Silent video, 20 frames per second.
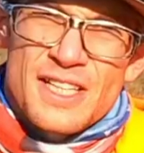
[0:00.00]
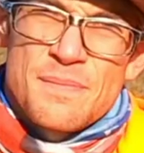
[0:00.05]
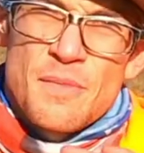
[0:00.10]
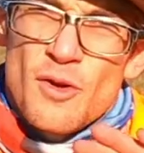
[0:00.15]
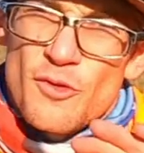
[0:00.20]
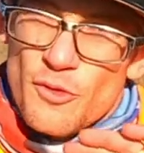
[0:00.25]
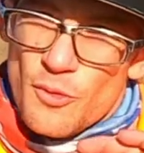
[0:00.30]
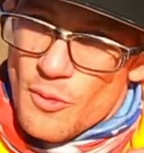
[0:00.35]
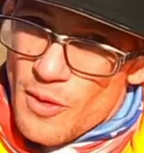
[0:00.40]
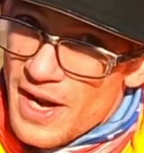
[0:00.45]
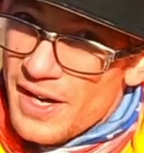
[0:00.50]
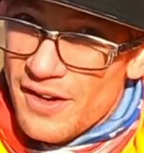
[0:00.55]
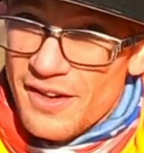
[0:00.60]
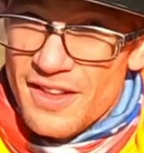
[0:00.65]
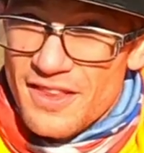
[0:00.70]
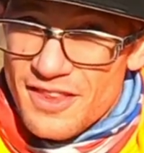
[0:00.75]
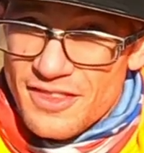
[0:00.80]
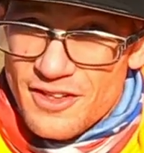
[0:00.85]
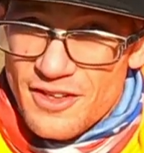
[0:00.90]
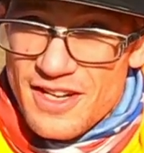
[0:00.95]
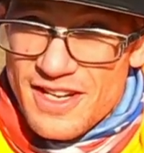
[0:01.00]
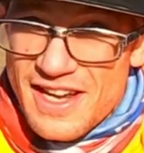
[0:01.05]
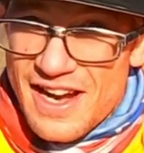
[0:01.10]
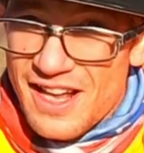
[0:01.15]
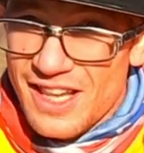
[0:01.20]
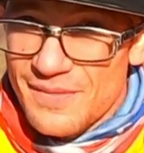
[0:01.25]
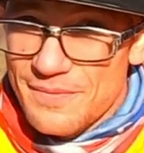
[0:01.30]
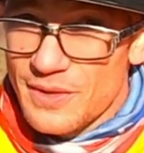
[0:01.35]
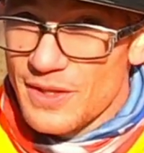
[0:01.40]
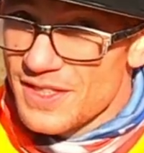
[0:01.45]
Let's move right onto the thirty
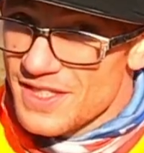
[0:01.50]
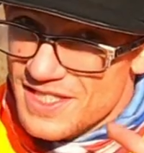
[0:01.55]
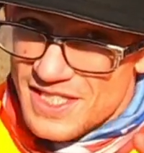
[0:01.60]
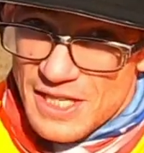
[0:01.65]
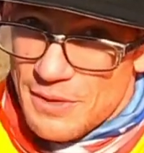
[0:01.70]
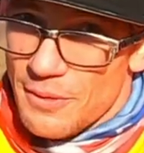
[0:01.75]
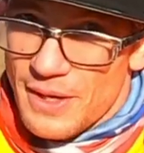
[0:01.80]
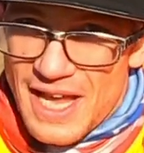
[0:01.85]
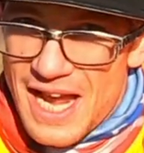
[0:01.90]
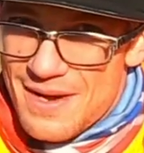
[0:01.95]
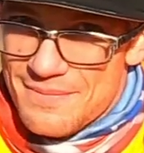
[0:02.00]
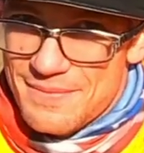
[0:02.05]
caliber and see what